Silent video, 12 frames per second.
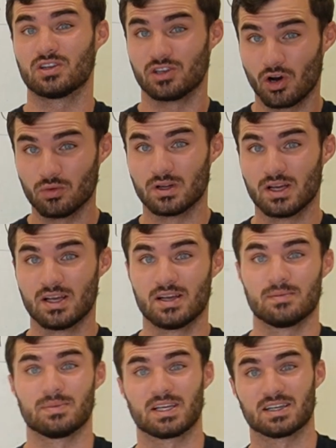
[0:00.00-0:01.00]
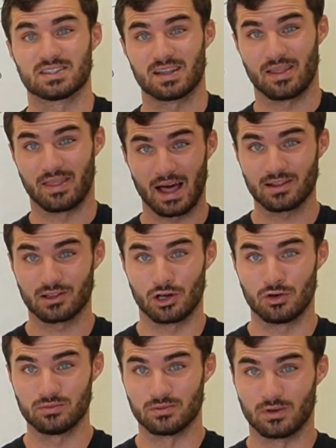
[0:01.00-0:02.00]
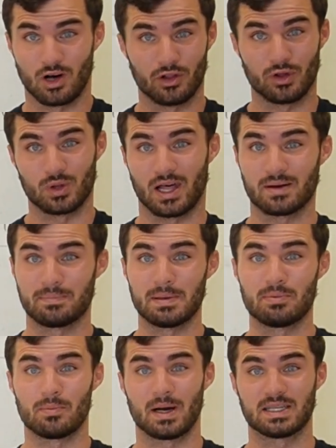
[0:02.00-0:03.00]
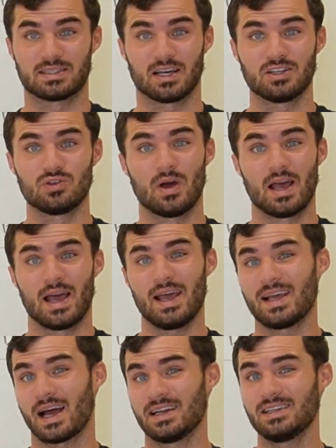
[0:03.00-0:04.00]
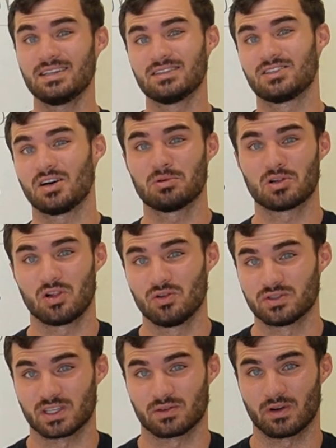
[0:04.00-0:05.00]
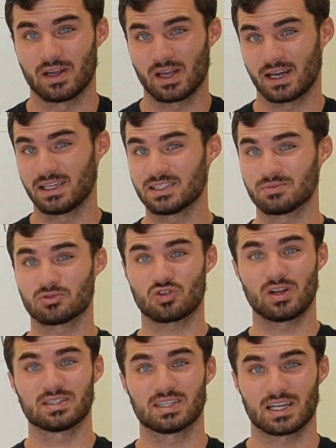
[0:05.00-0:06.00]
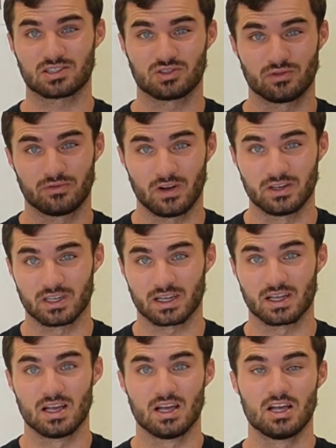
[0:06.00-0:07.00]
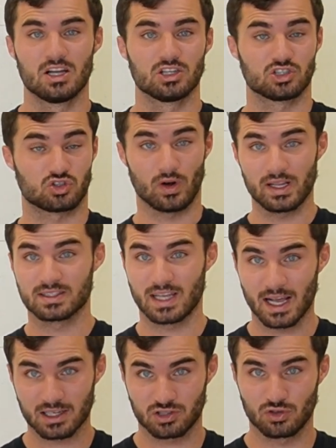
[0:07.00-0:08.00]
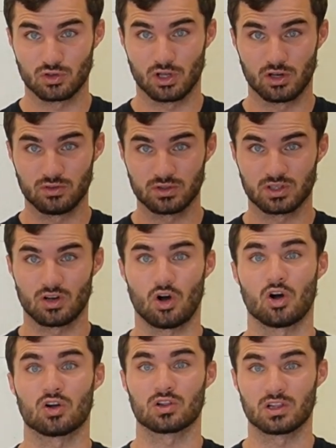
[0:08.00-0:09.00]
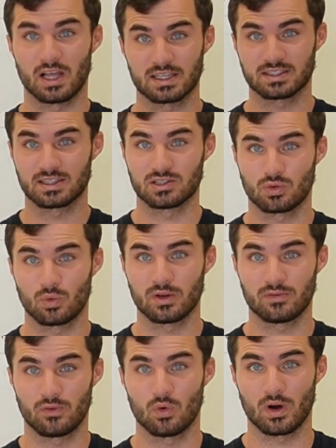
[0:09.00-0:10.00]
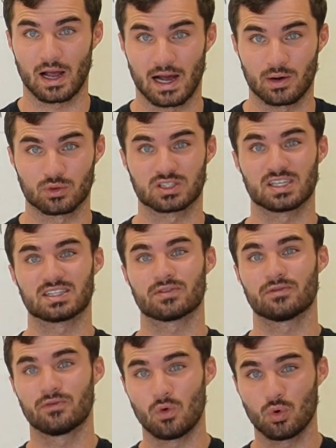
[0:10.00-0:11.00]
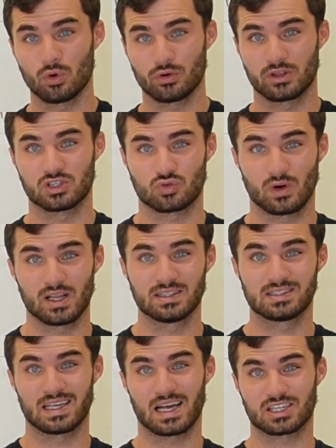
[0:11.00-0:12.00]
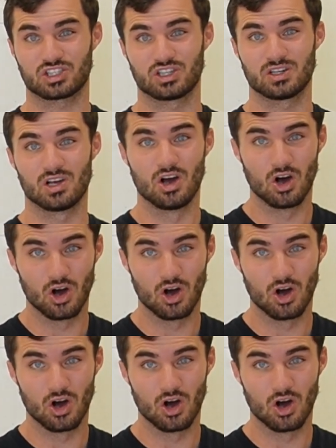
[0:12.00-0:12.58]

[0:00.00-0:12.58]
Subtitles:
note, because that loan, although a lot of people might tell you, hey, I need a double closing, right? I need some transactional funding. Transactional loans are less than 24 hours. It's for the transaction